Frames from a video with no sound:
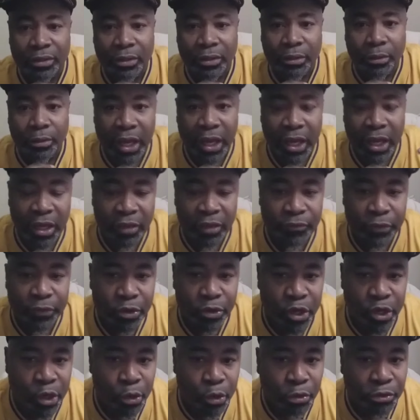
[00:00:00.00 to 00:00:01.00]
and if you
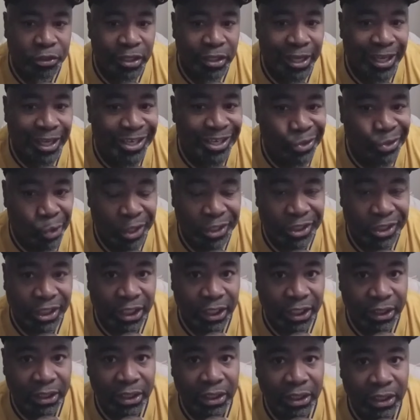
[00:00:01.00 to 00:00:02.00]
use the
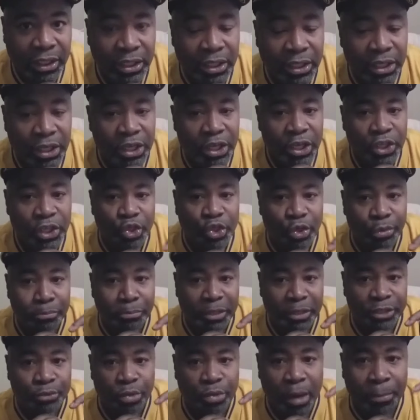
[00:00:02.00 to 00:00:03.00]
anointing to
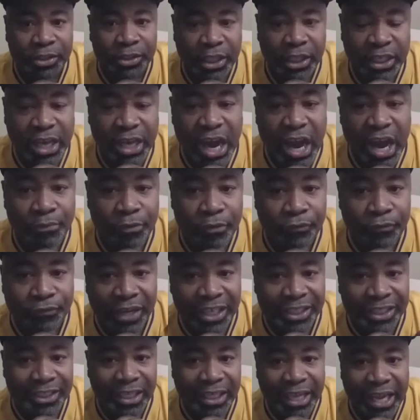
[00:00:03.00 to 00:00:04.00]
misrepresent God for
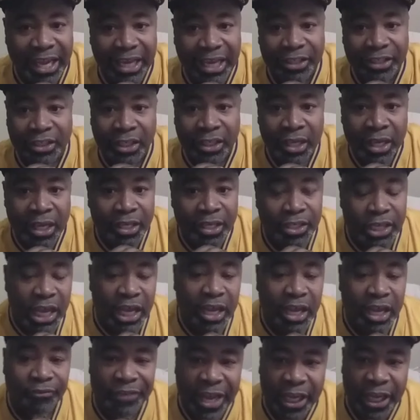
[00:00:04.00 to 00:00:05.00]
fleshly gain, to take
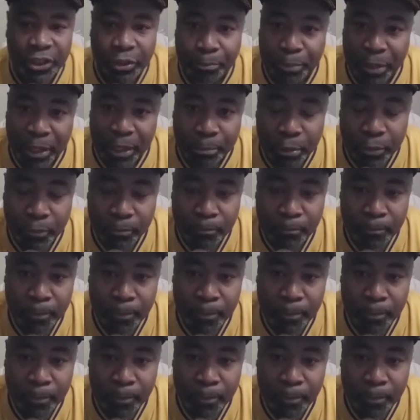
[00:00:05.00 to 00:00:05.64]
advantage of people,